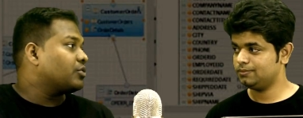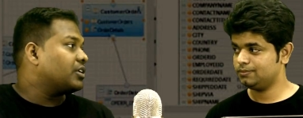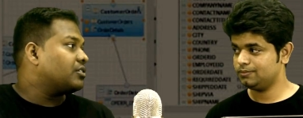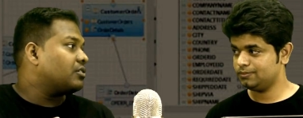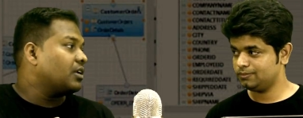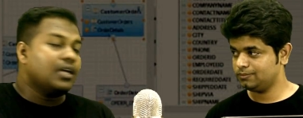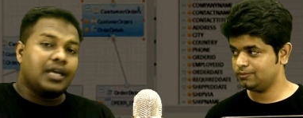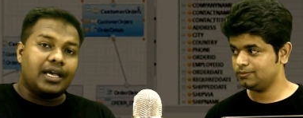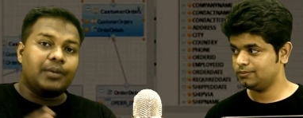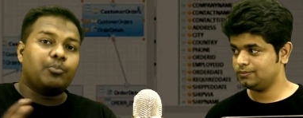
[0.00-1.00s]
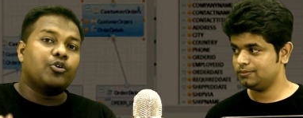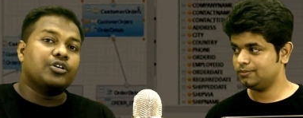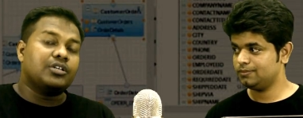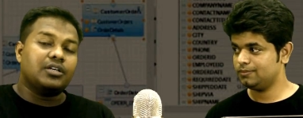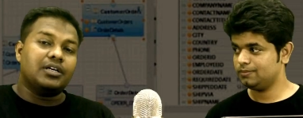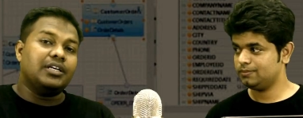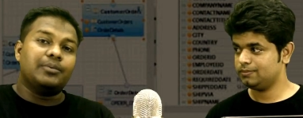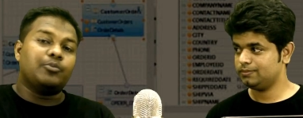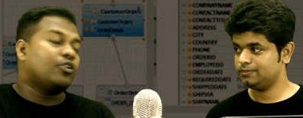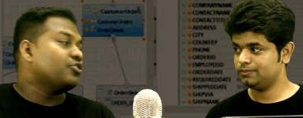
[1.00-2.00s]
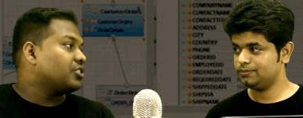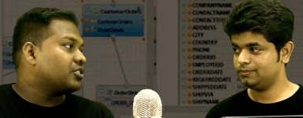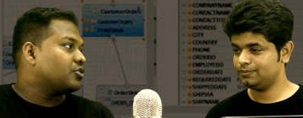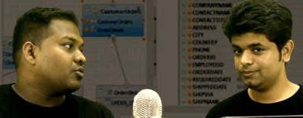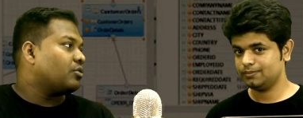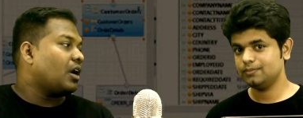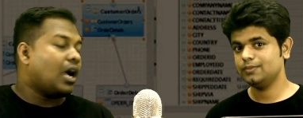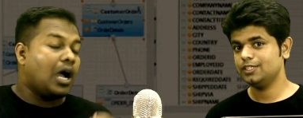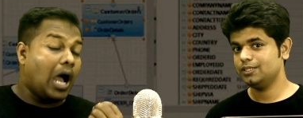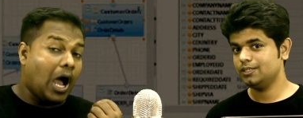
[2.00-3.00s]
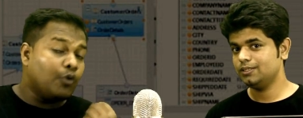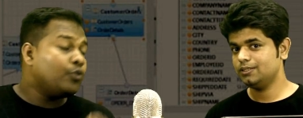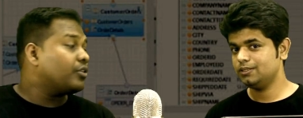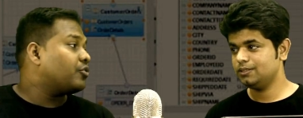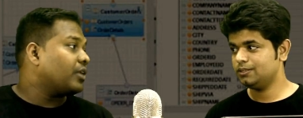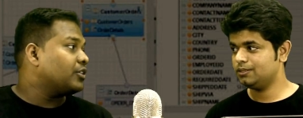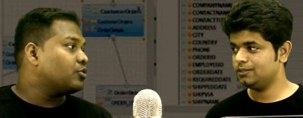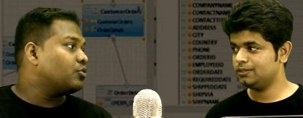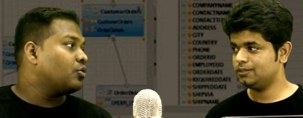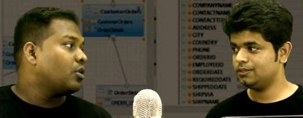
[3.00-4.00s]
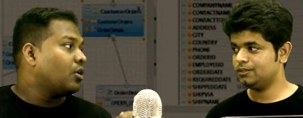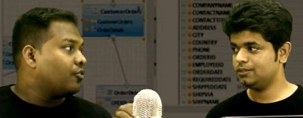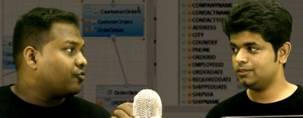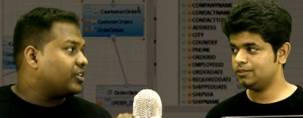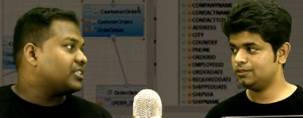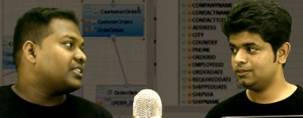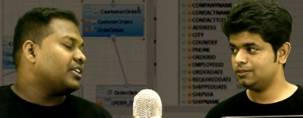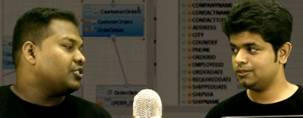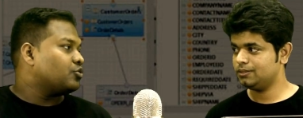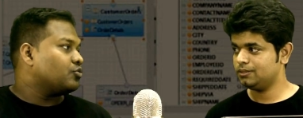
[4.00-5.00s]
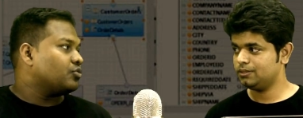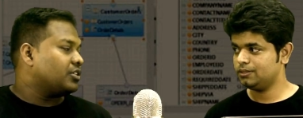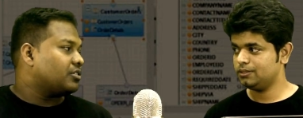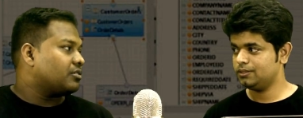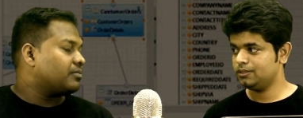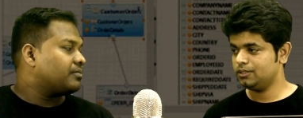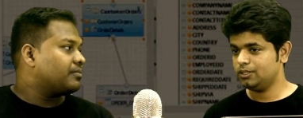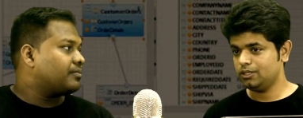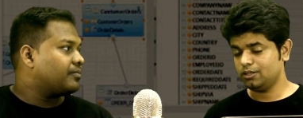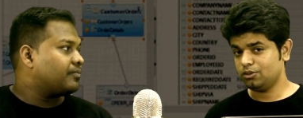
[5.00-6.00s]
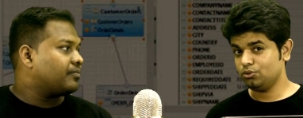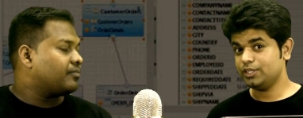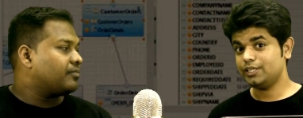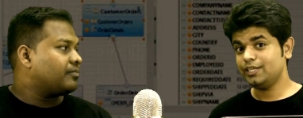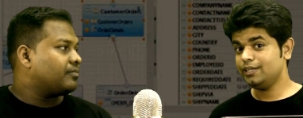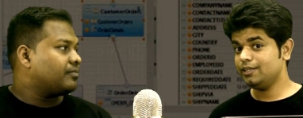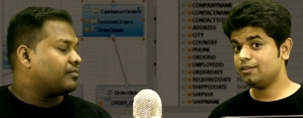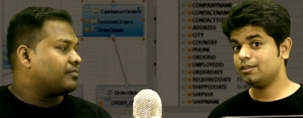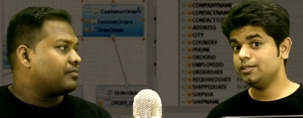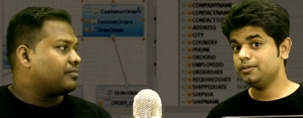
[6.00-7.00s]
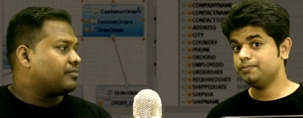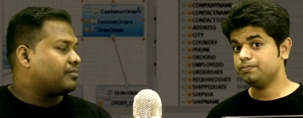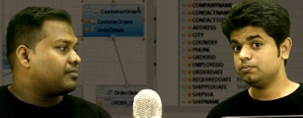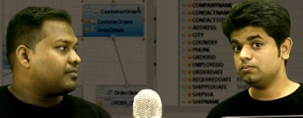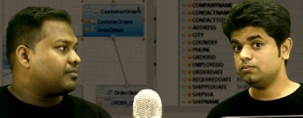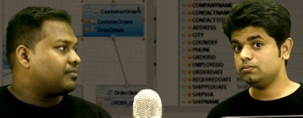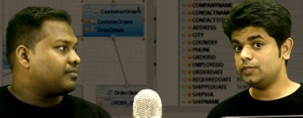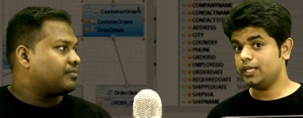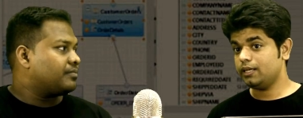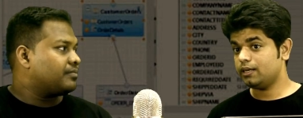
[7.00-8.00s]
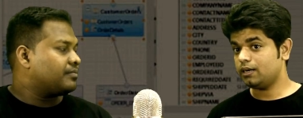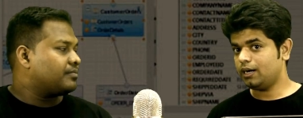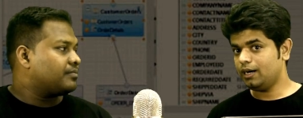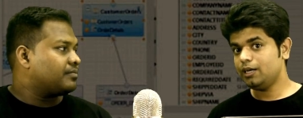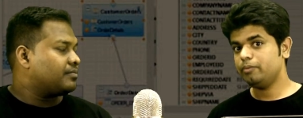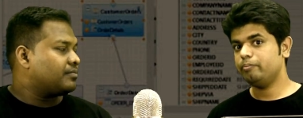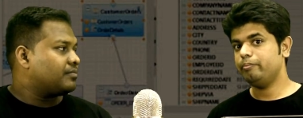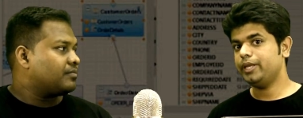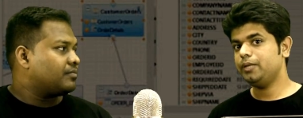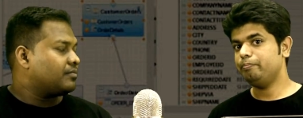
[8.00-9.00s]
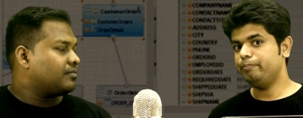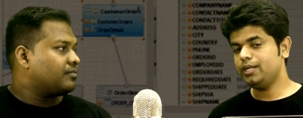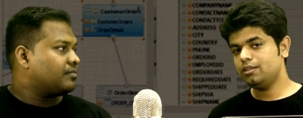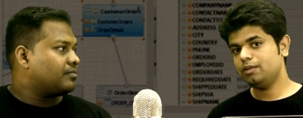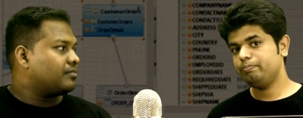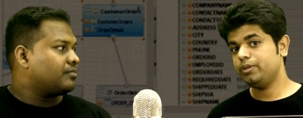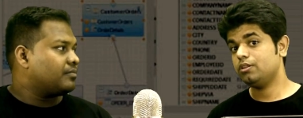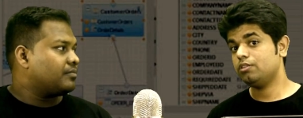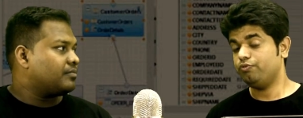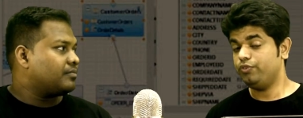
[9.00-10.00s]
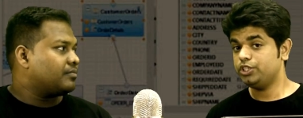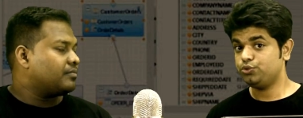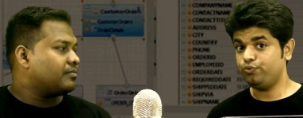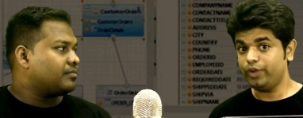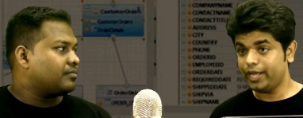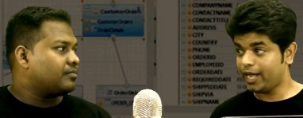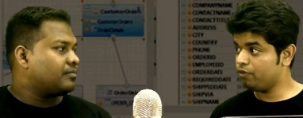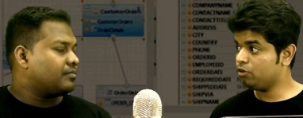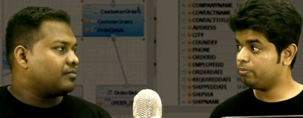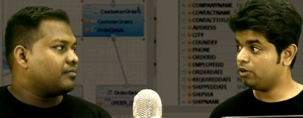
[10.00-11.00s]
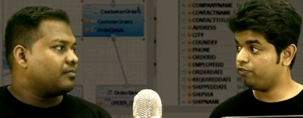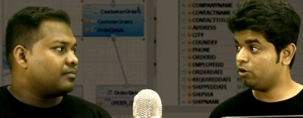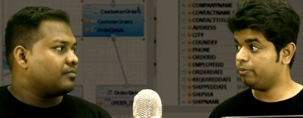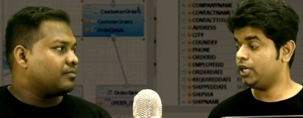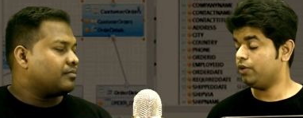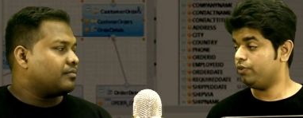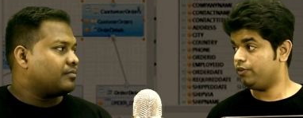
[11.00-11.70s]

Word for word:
Speaker 1: together and put it in a project. So how you are trying to fix that issue here?
Speaker 2: So the thing is, there are many bits and pieces which we have to perform in our